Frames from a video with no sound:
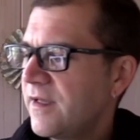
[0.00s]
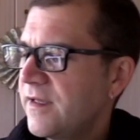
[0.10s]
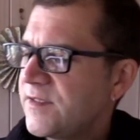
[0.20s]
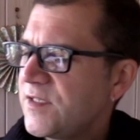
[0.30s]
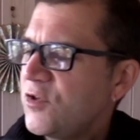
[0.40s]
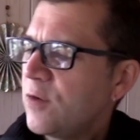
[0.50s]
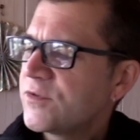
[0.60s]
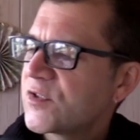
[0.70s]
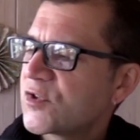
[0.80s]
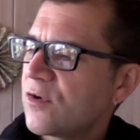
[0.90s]
Is it normal
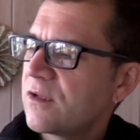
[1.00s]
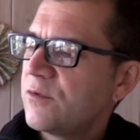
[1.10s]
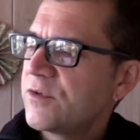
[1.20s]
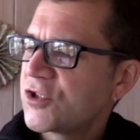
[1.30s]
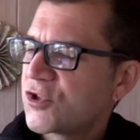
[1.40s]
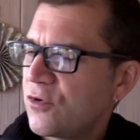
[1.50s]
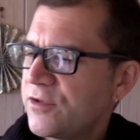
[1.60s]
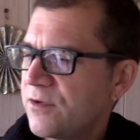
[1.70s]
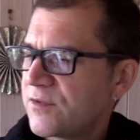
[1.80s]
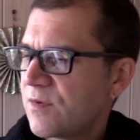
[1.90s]
to struggle with the short
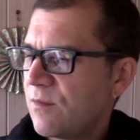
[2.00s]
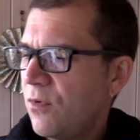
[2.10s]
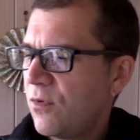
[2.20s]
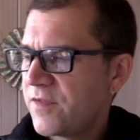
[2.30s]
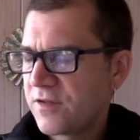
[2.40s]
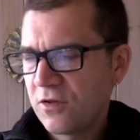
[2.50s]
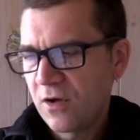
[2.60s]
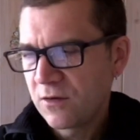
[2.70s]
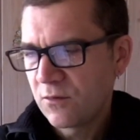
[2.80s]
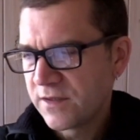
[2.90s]
notes more than the
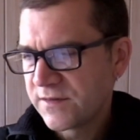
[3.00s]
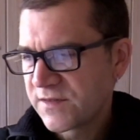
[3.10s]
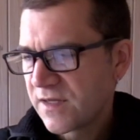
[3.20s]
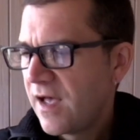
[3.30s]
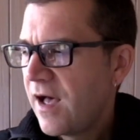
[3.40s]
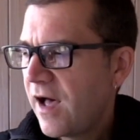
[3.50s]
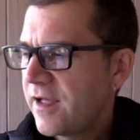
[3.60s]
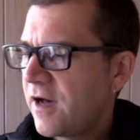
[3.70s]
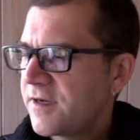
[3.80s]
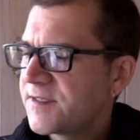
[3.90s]
long ones? I
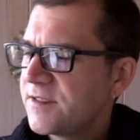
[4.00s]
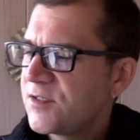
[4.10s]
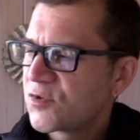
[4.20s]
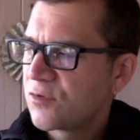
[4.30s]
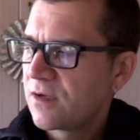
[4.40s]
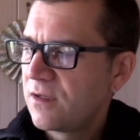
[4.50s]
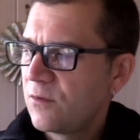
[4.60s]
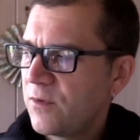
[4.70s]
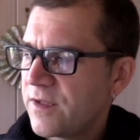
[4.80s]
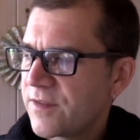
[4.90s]
honestly struggle
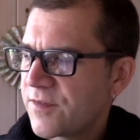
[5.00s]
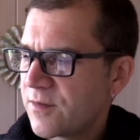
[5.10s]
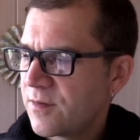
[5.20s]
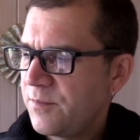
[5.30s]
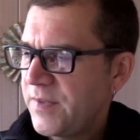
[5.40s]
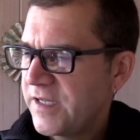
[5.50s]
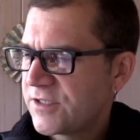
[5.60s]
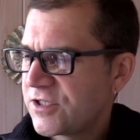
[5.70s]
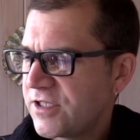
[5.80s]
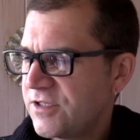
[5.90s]
with
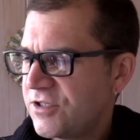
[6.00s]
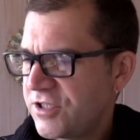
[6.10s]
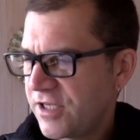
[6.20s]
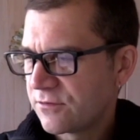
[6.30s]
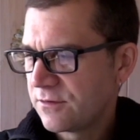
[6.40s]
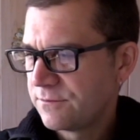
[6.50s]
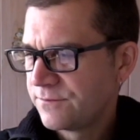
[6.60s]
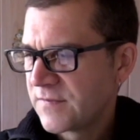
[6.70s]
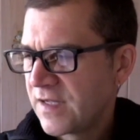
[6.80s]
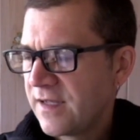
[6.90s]
pitch in general.
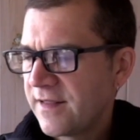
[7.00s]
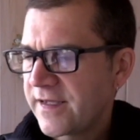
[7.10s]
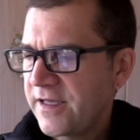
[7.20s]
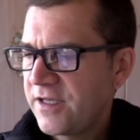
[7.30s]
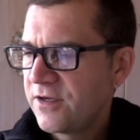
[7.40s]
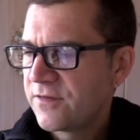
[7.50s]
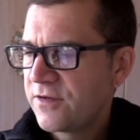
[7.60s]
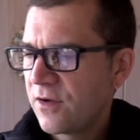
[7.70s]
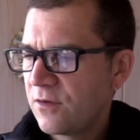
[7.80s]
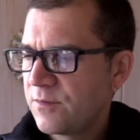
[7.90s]
Like I hear the
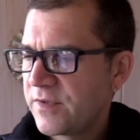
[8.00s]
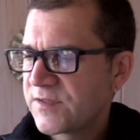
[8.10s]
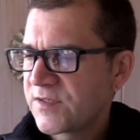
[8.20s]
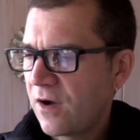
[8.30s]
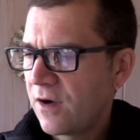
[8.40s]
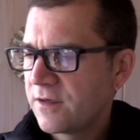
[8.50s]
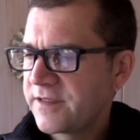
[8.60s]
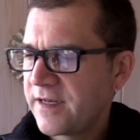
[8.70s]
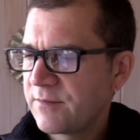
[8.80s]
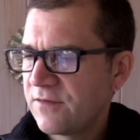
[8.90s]
note, but it's hard
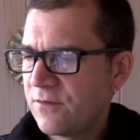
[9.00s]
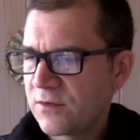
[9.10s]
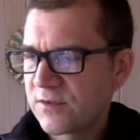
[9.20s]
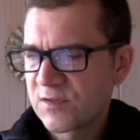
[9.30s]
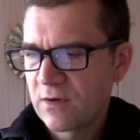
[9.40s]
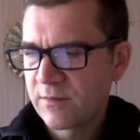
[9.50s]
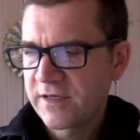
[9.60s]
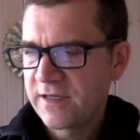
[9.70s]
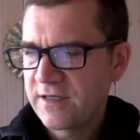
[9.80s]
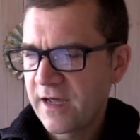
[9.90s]
getting my vocals to
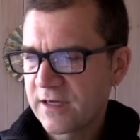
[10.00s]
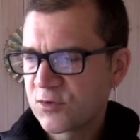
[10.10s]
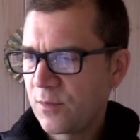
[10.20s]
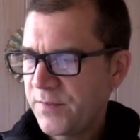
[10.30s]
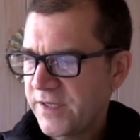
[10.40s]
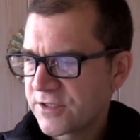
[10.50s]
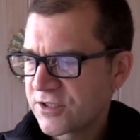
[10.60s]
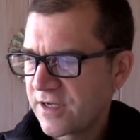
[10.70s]
replicate the actual pitch.